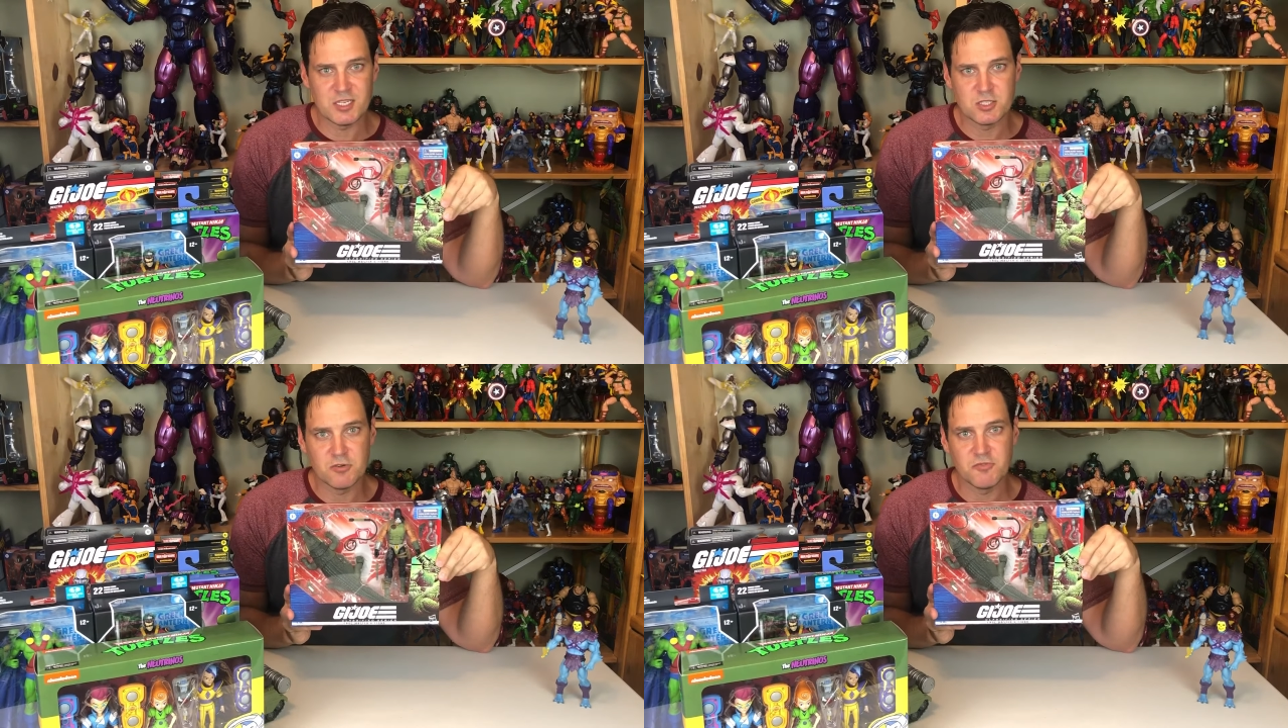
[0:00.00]

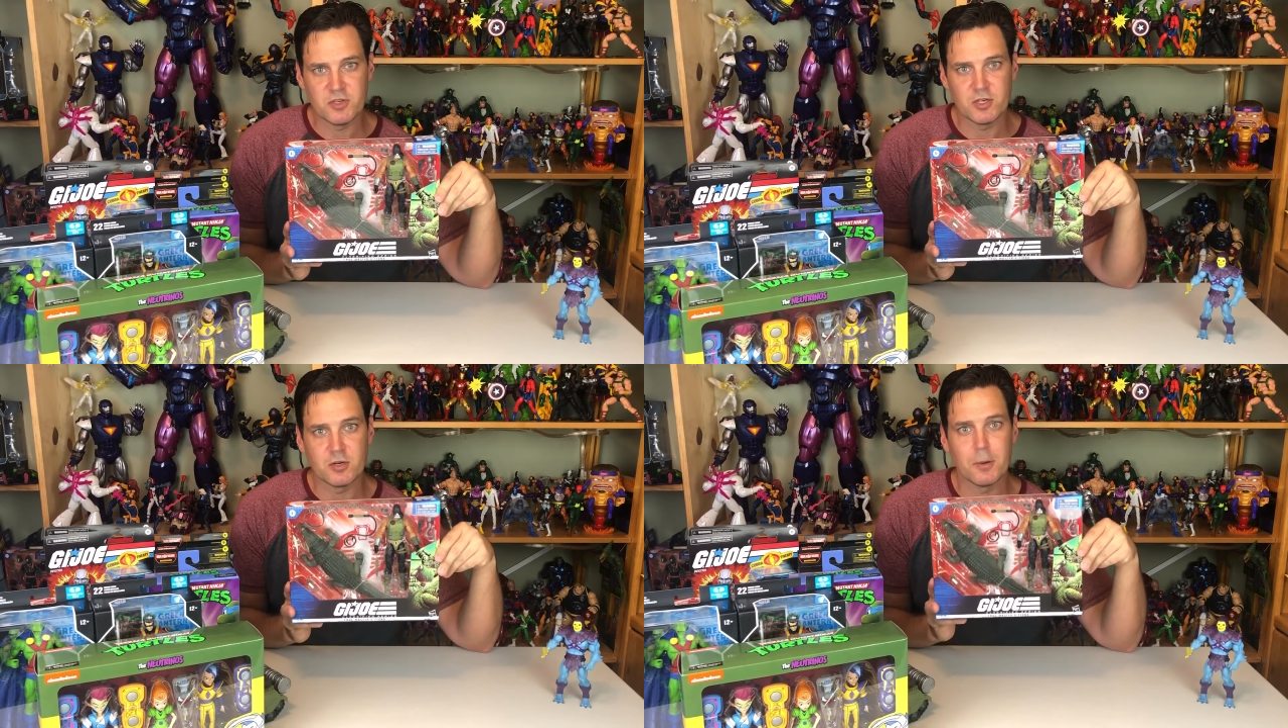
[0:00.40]
Joe
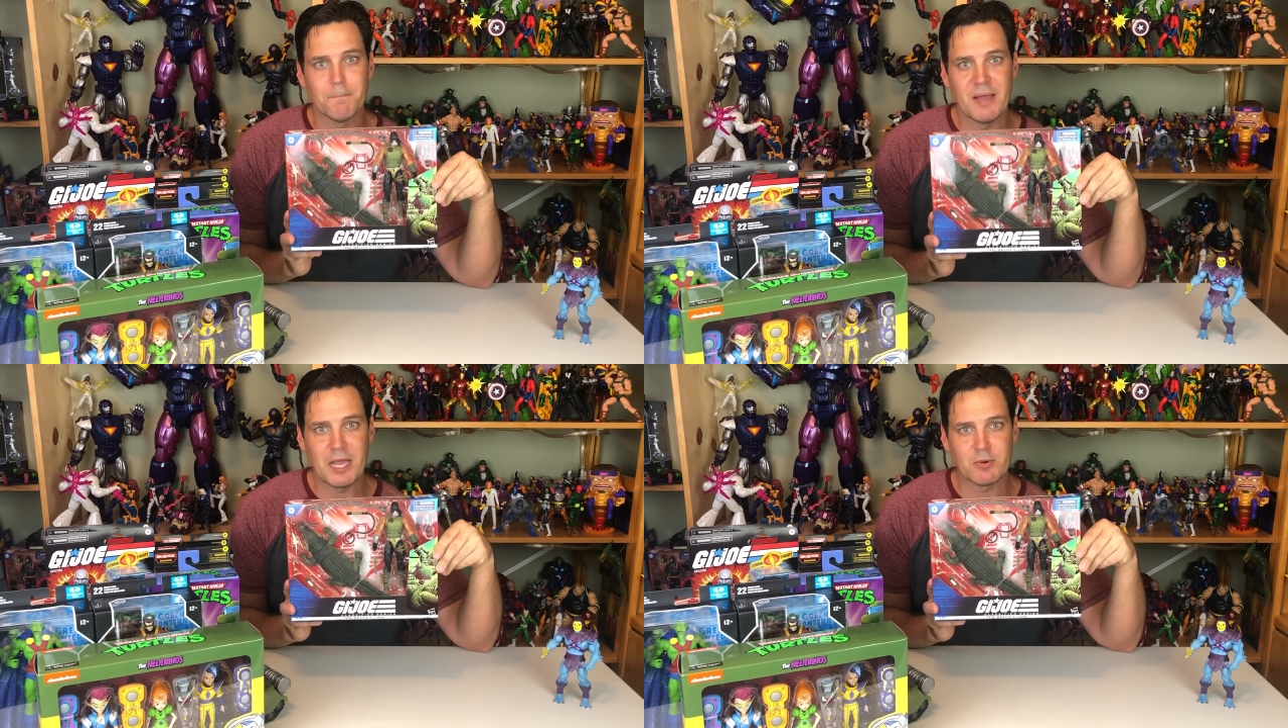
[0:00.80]
figure
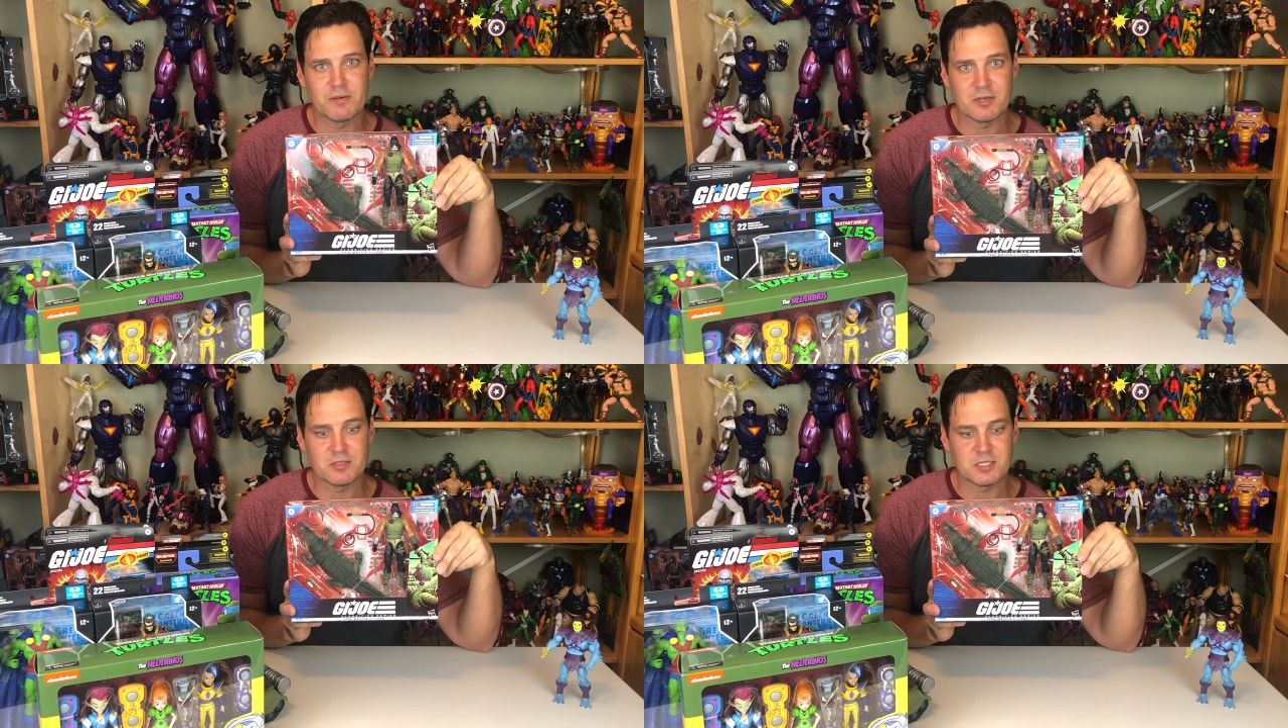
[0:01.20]
back
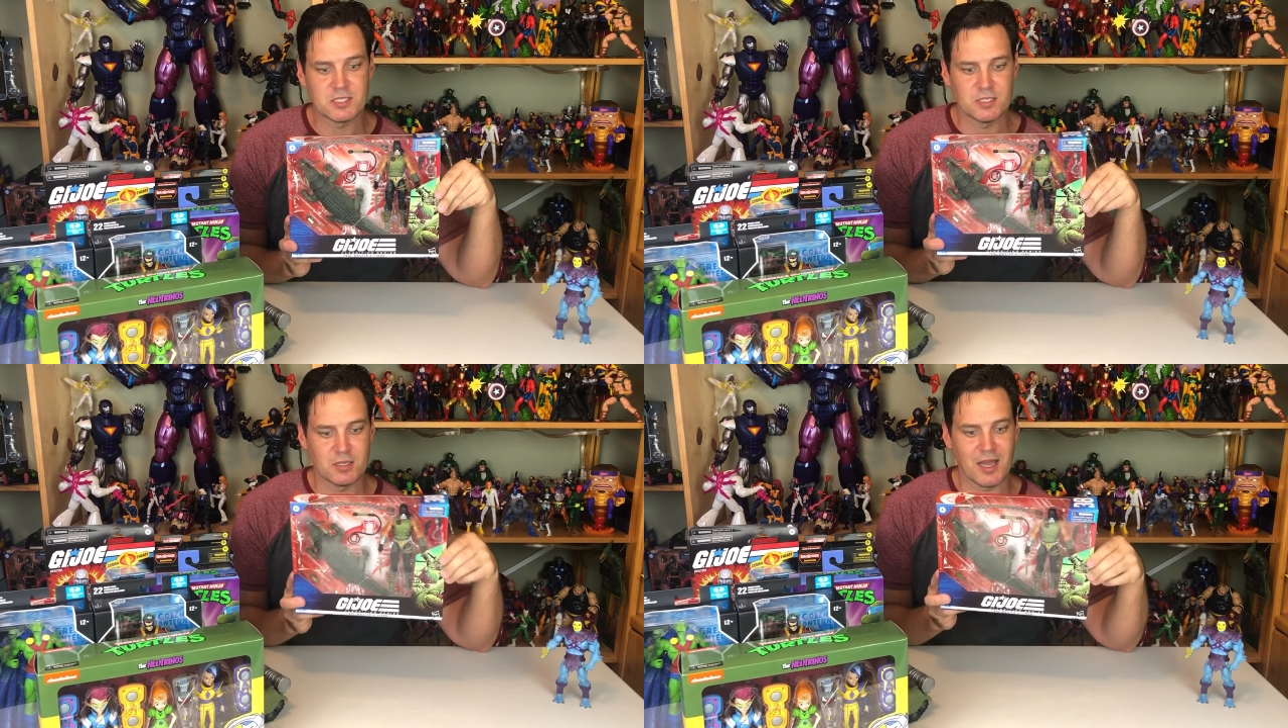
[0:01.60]
whenever I was a kid.